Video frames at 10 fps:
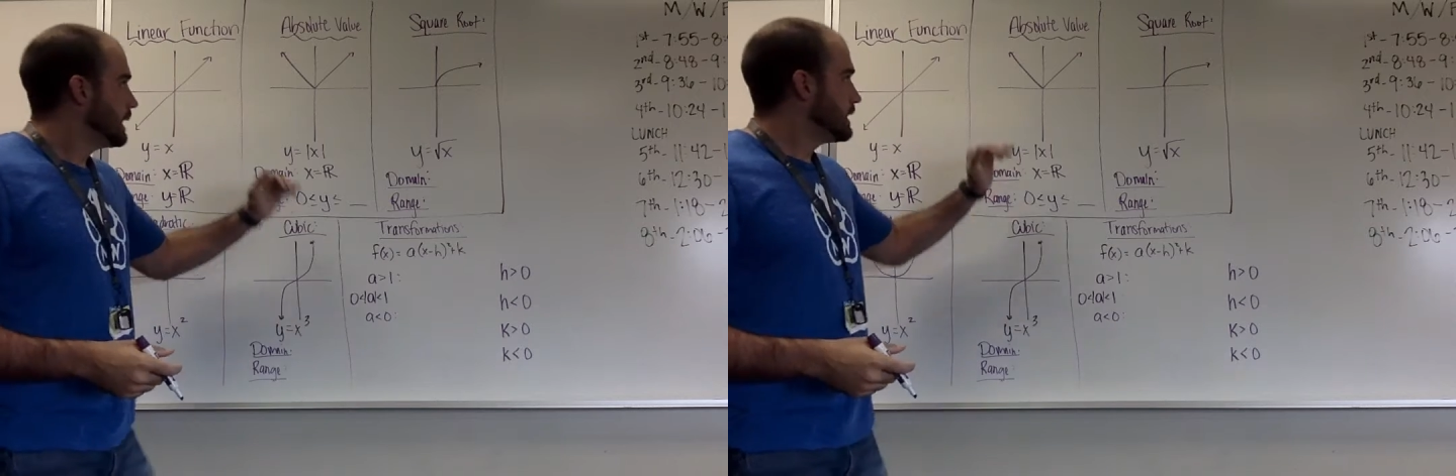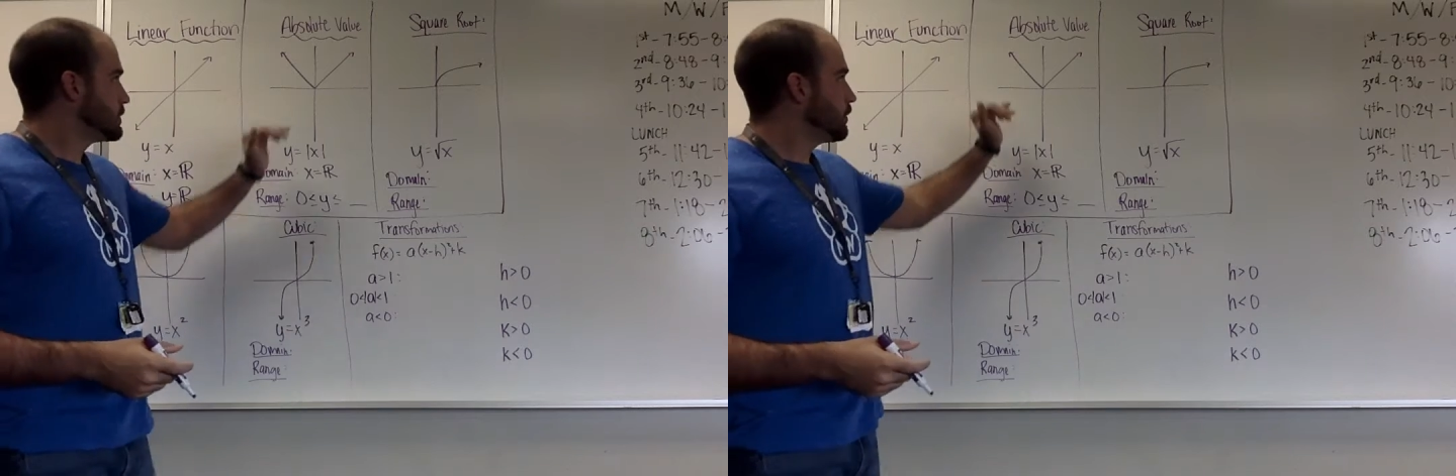
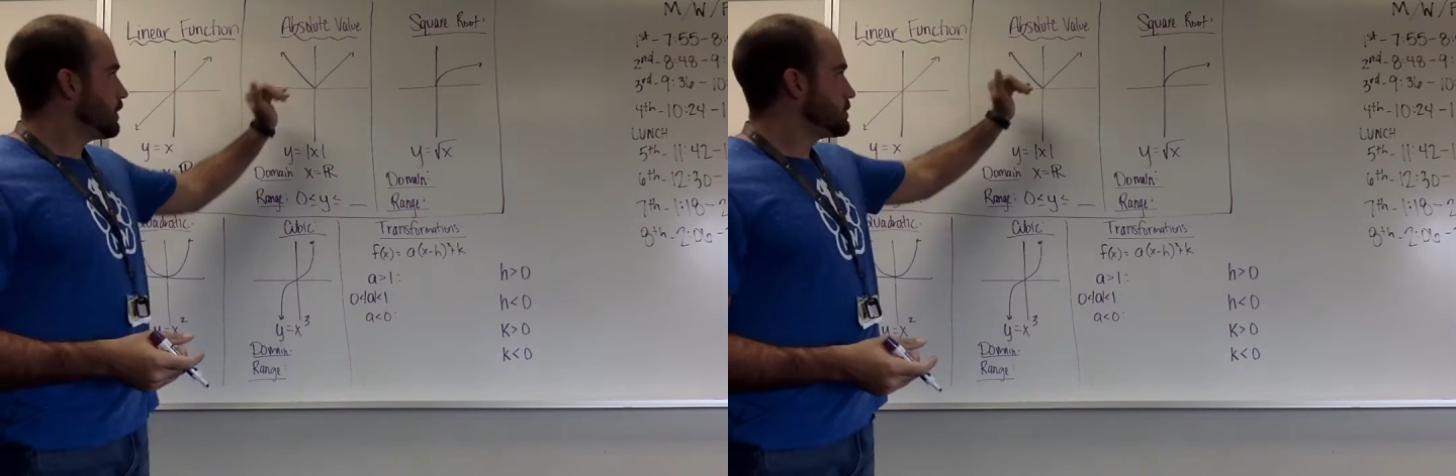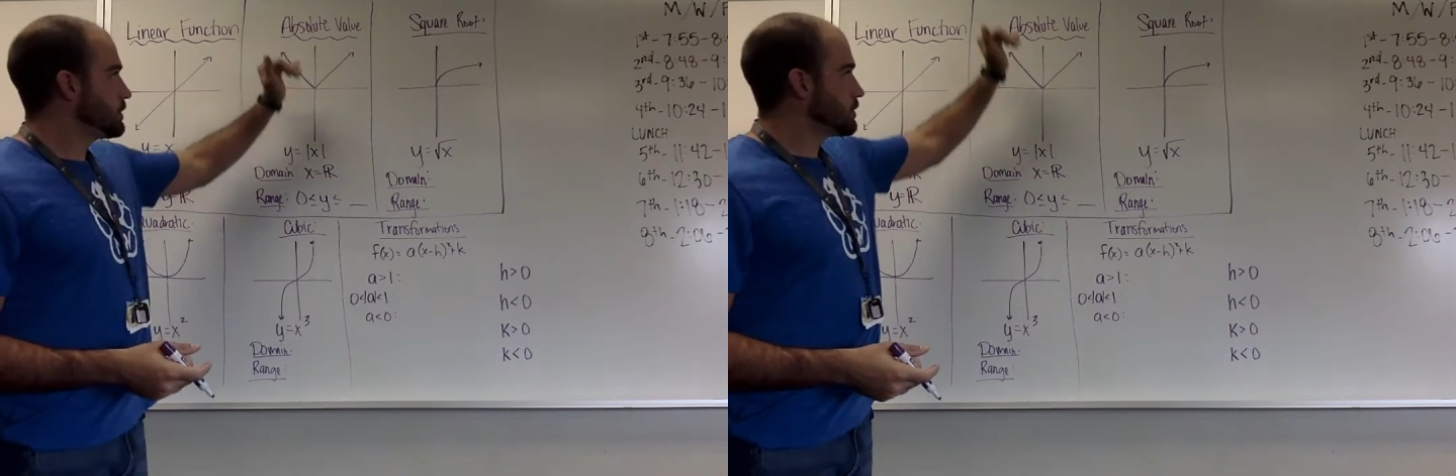As far
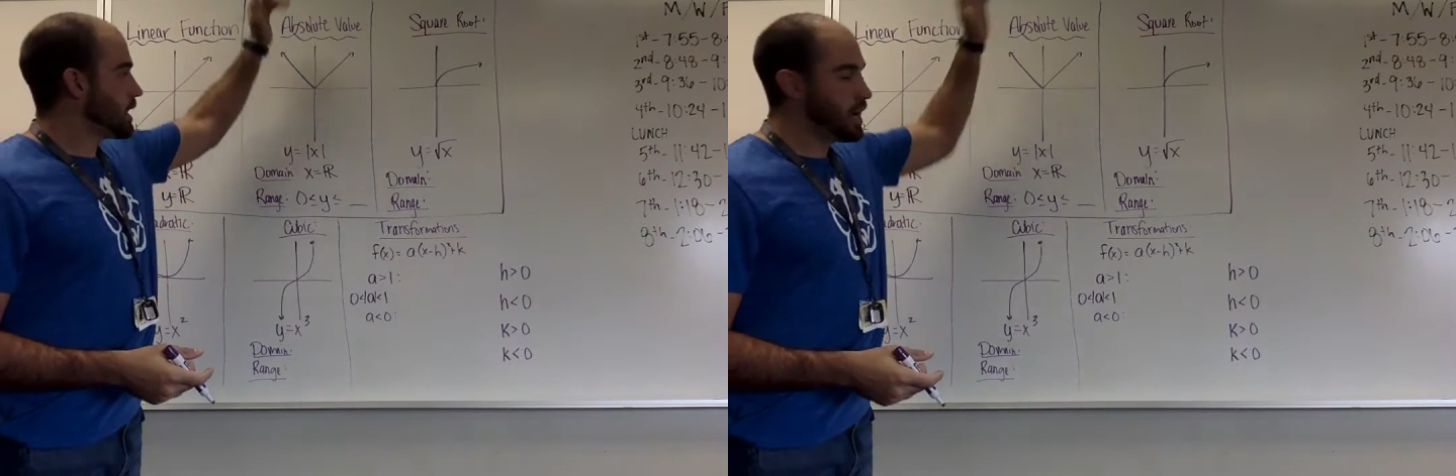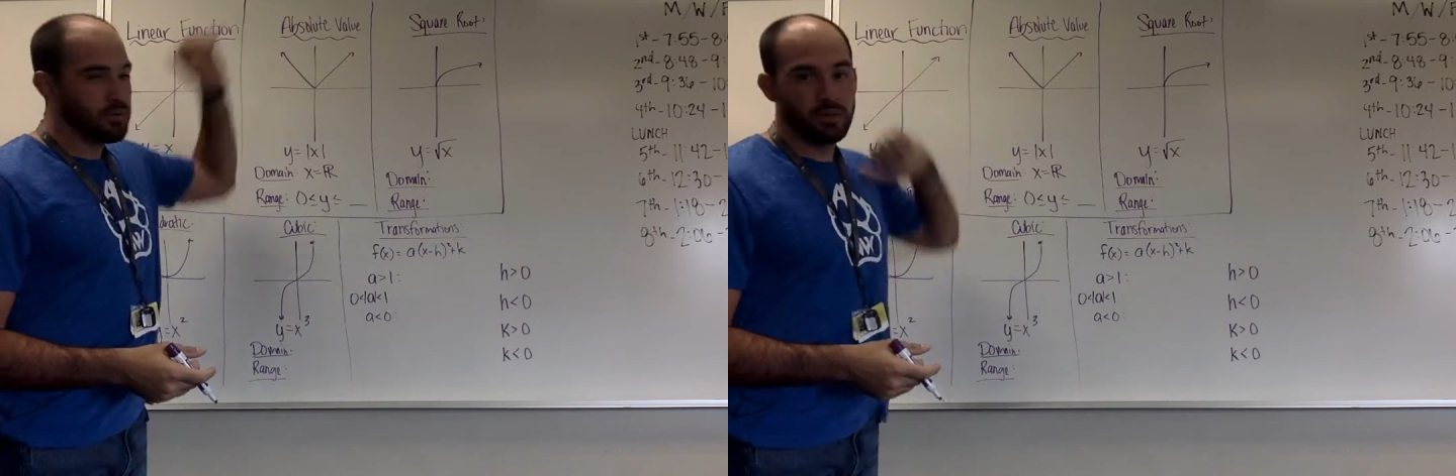as our
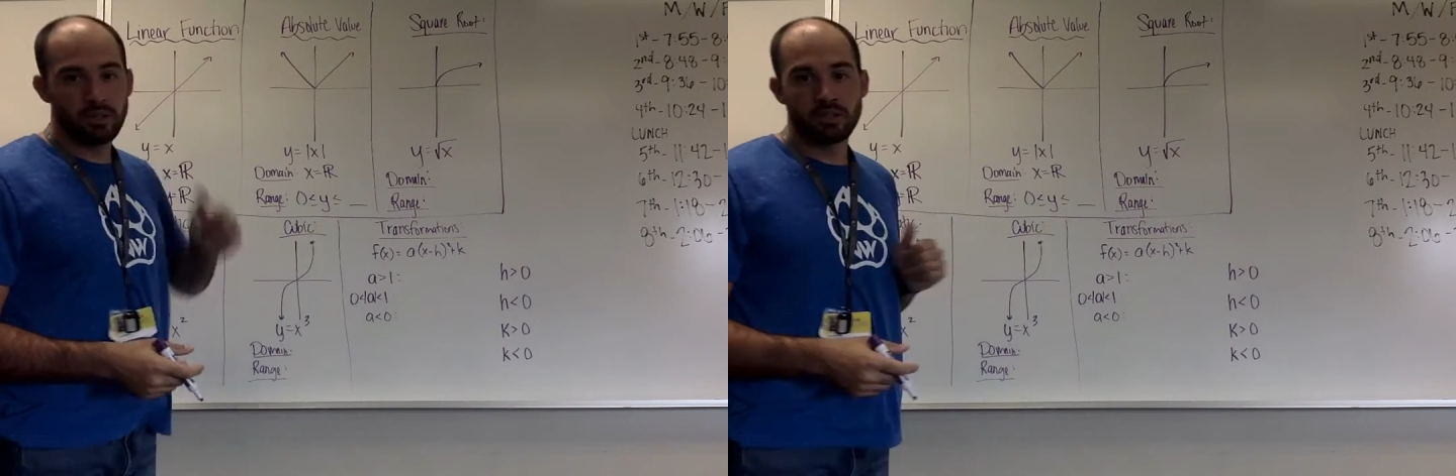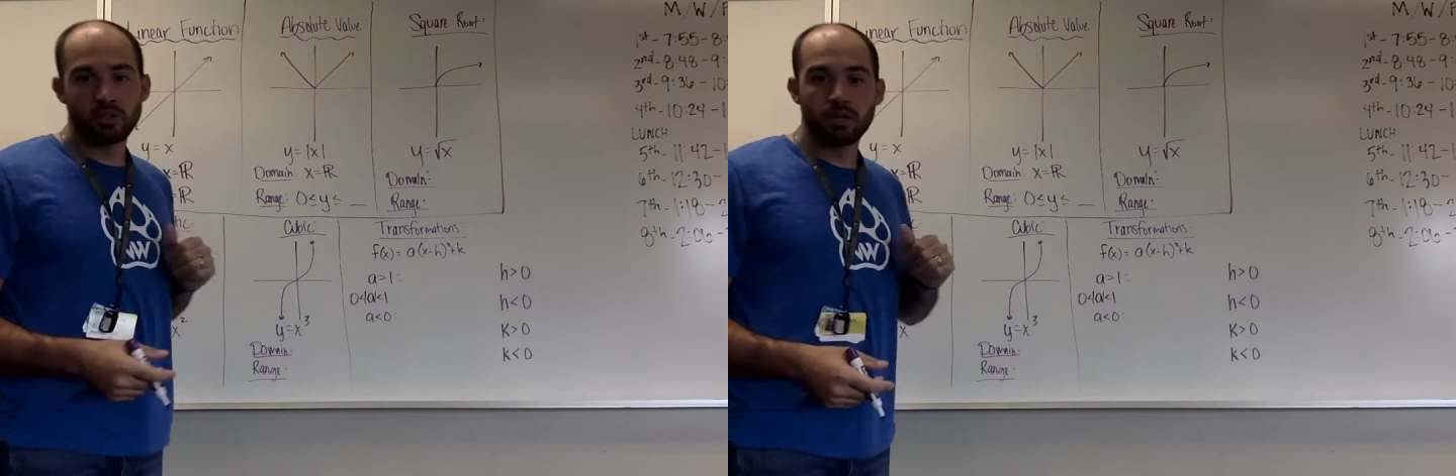graph
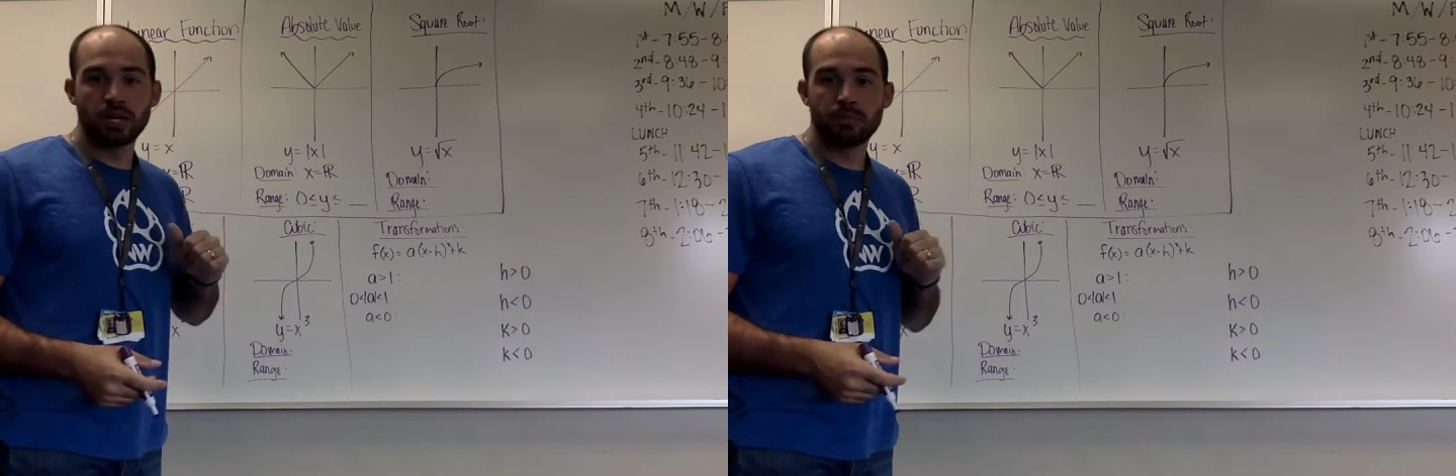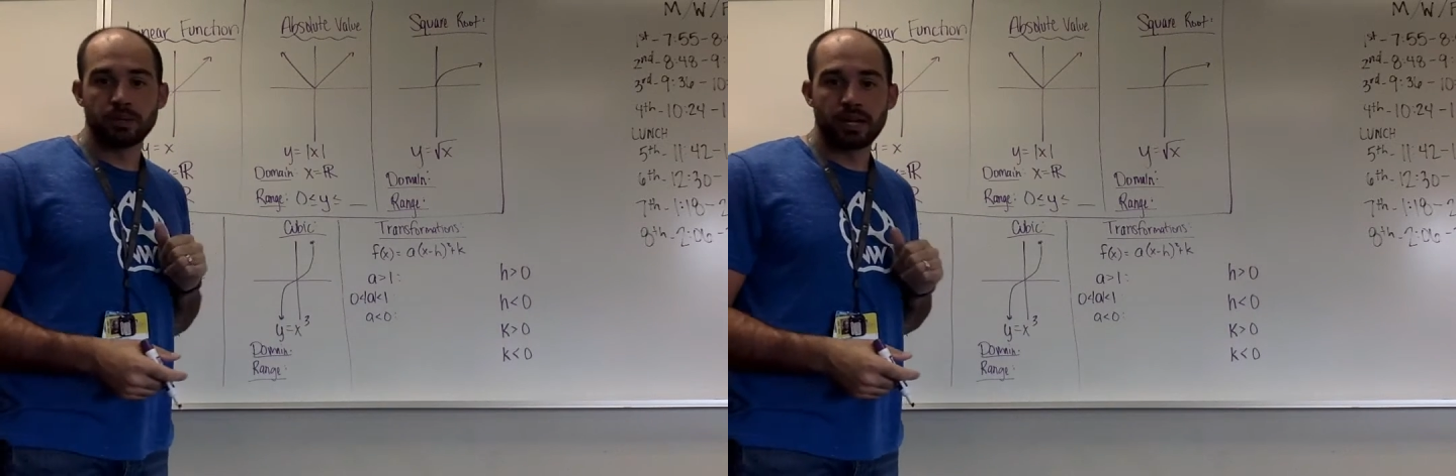going
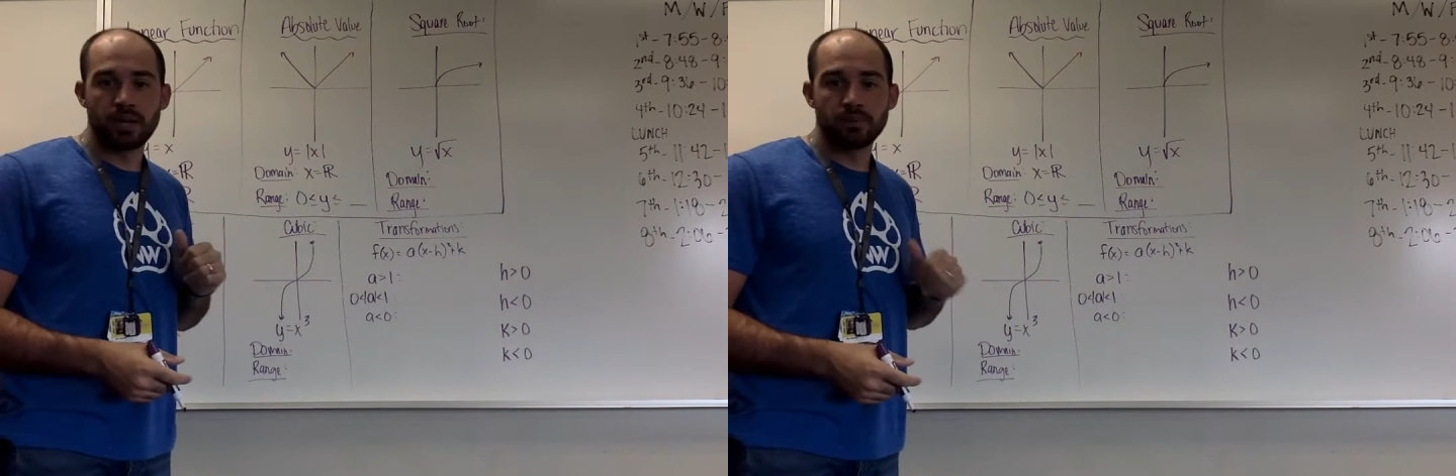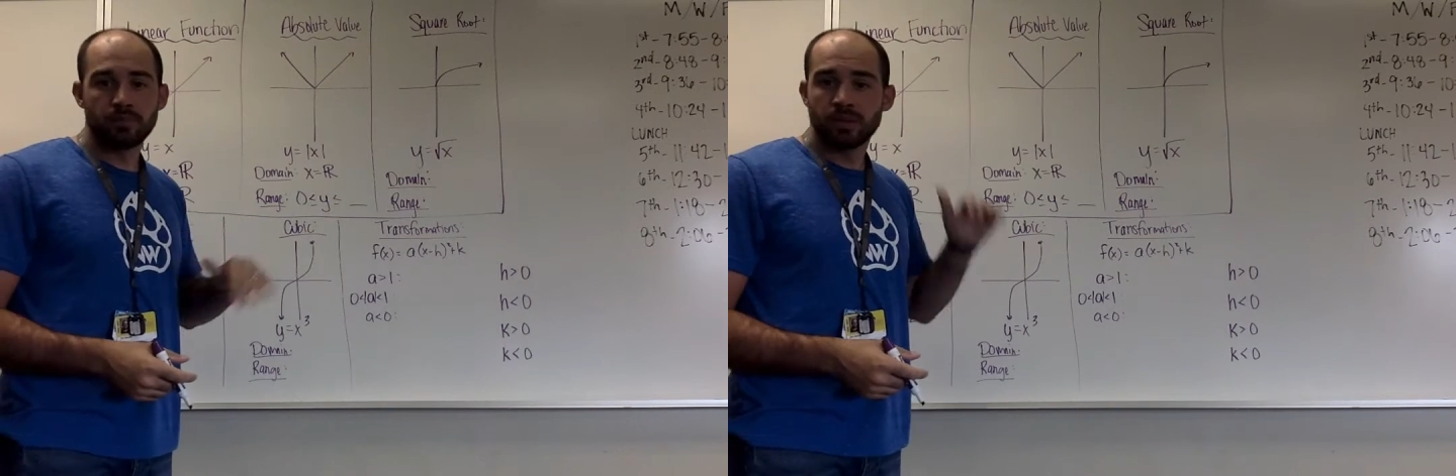up or
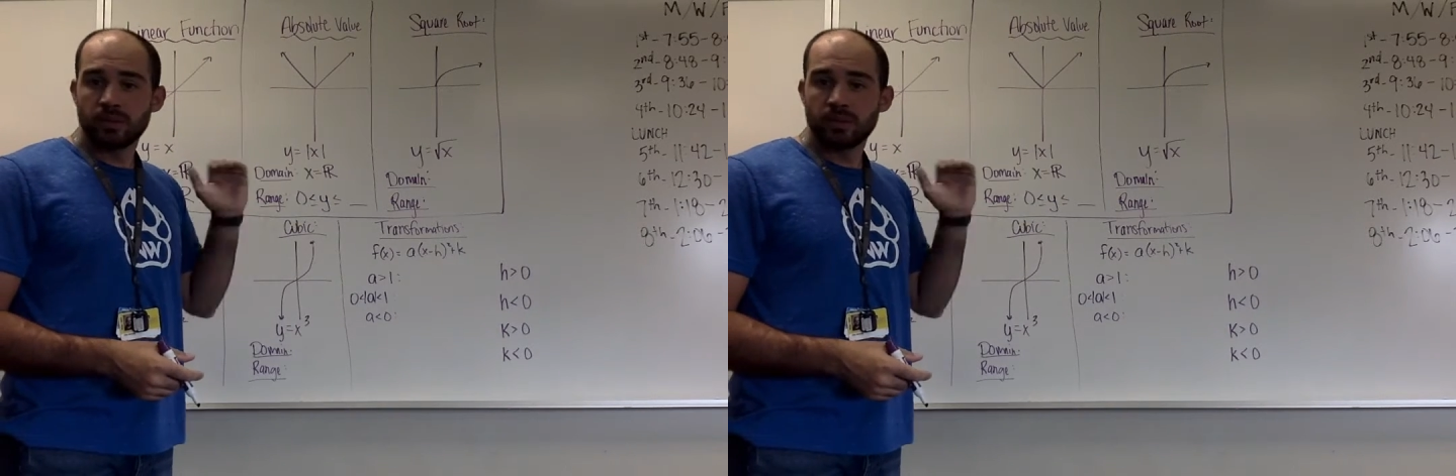down,